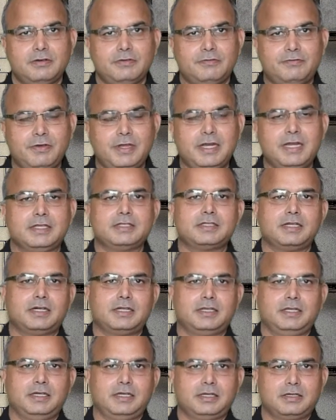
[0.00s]
feelings
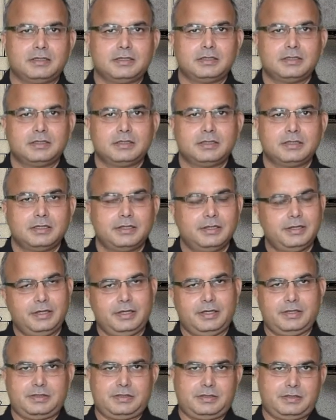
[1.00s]
are there
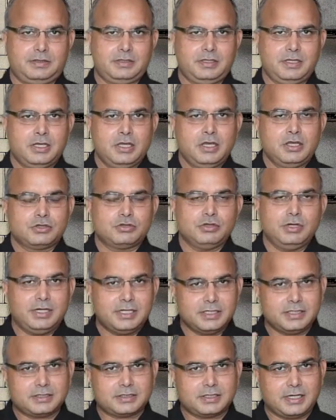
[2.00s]
in us? So let
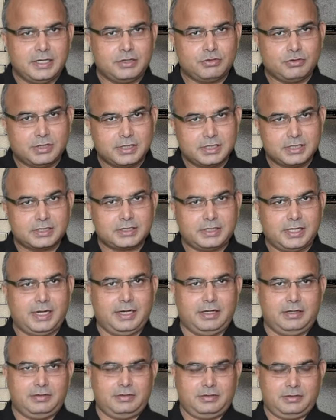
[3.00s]
us try to
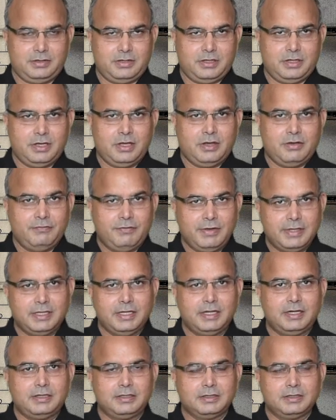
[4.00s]
understand
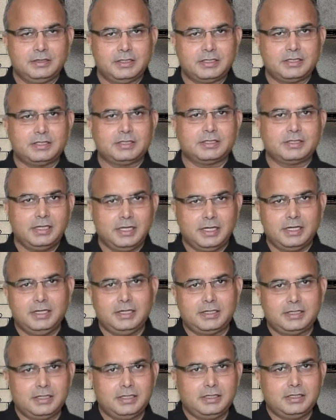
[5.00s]
whether this is
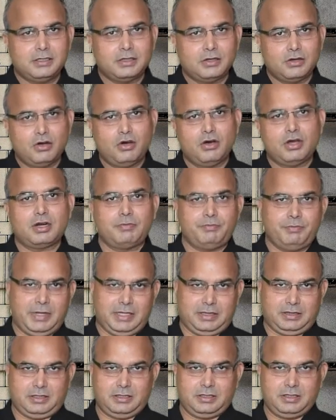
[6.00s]
reality or a
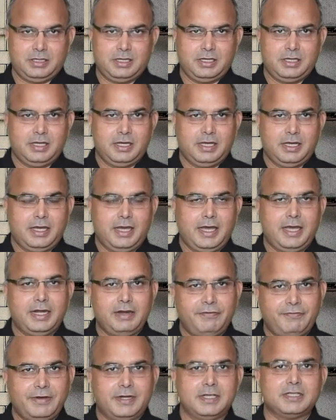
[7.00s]
myth. And
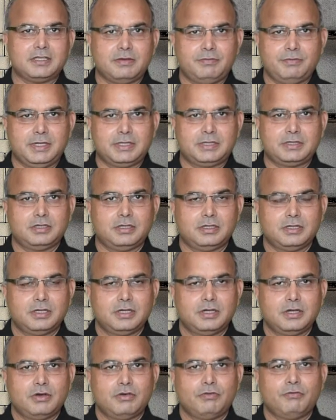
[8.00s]
if it is a myth,
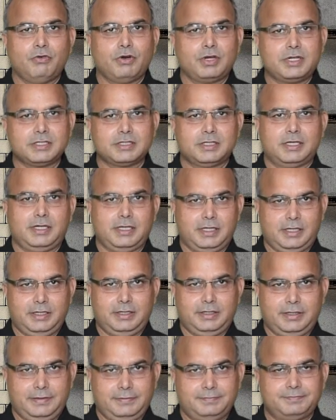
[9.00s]
what is the
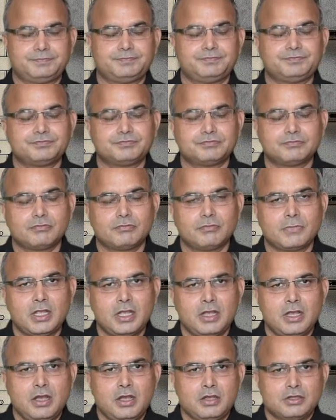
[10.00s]
reality?
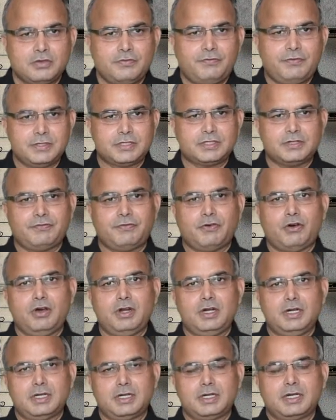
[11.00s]
So first of
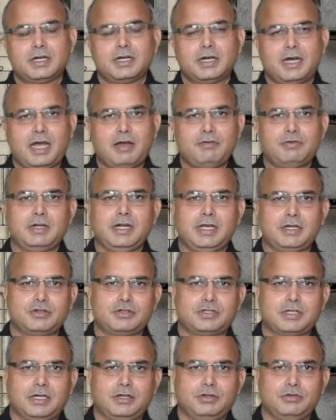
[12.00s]
all, I would like
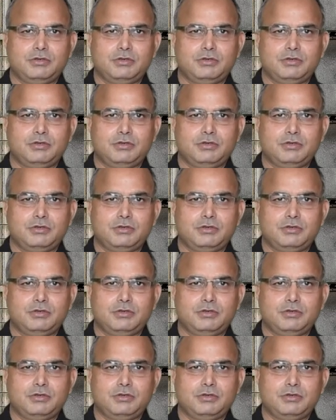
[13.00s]
to tell